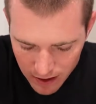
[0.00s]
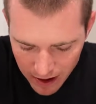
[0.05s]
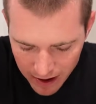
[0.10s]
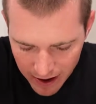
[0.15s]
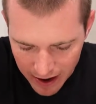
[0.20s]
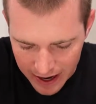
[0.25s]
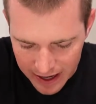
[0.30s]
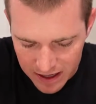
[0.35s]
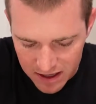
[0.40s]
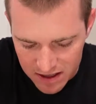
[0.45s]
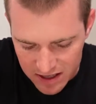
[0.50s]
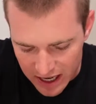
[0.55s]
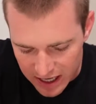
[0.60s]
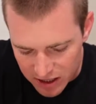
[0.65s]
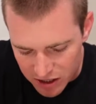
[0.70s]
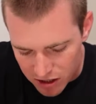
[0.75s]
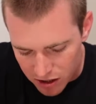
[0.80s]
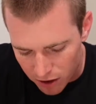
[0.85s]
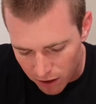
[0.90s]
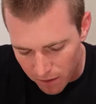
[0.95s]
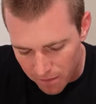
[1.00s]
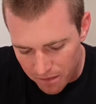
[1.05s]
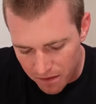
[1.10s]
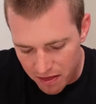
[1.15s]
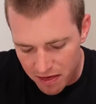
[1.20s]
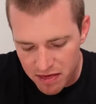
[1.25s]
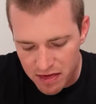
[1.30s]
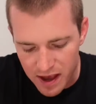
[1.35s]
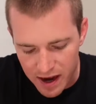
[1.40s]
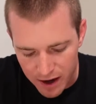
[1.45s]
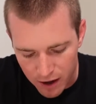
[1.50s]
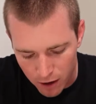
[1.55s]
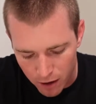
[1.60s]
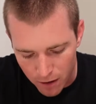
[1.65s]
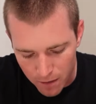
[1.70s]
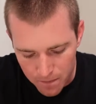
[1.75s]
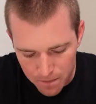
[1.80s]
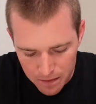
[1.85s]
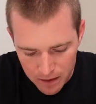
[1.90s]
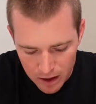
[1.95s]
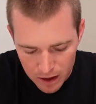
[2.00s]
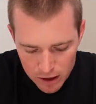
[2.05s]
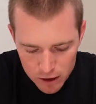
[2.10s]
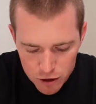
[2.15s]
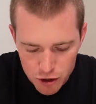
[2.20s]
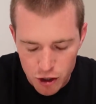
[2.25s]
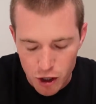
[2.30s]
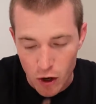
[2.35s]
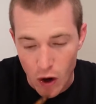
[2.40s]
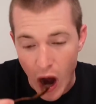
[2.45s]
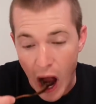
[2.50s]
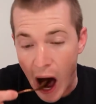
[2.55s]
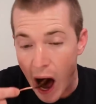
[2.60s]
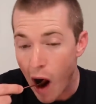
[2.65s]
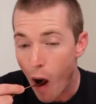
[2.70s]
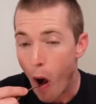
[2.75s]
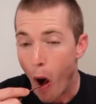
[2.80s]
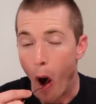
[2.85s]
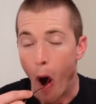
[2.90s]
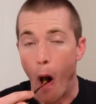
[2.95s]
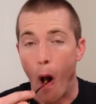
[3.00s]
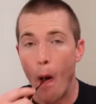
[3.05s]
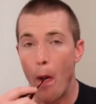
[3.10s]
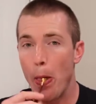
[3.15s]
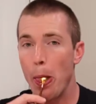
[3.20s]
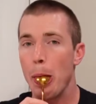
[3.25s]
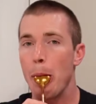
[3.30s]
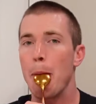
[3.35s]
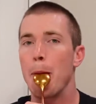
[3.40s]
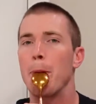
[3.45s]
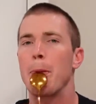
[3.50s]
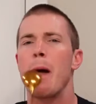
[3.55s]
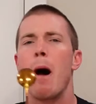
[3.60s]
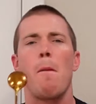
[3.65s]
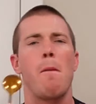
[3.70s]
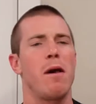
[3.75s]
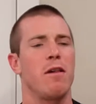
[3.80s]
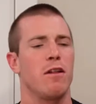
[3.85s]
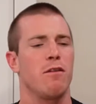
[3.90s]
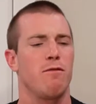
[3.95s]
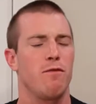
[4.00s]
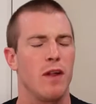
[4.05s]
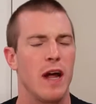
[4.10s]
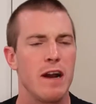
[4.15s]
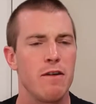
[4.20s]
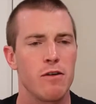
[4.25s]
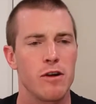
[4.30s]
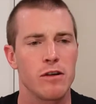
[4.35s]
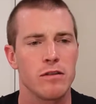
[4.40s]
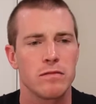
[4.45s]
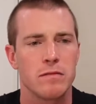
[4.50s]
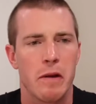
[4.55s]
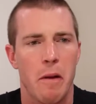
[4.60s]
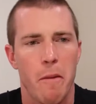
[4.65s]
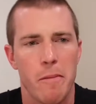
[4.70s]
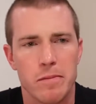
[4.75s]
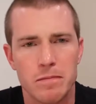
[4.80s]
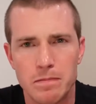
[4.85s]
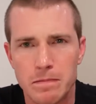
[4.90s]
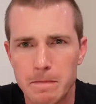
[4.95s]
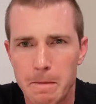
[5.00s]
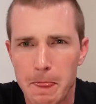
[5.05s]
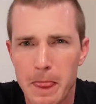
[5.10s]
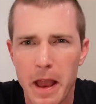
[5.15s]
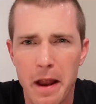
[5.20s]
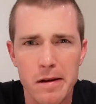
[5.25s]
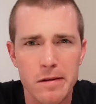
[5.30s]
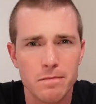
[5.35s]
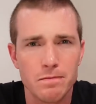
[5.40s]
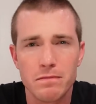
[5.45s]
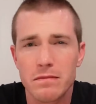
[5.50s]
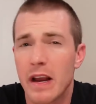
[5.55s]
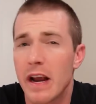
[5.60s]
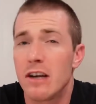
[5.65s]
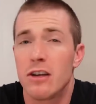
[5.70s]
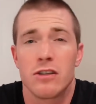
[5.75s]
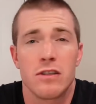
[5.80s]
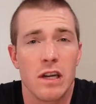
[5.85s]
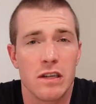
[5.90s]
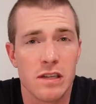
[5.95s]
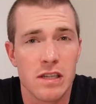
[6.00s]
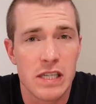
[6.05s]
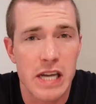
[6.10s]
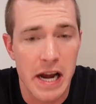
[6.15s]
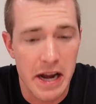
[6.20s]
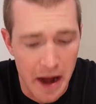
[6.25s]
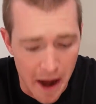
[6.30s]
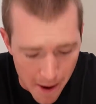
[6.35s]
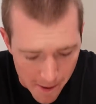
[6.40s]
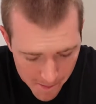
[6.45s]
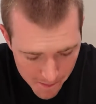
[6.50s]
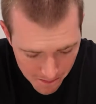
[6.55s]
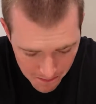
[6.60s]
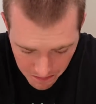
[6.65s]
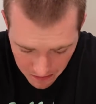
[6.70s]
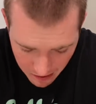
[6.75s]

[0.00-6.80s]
a denser, thicker chew. But the flavor, it just doesn't stand out.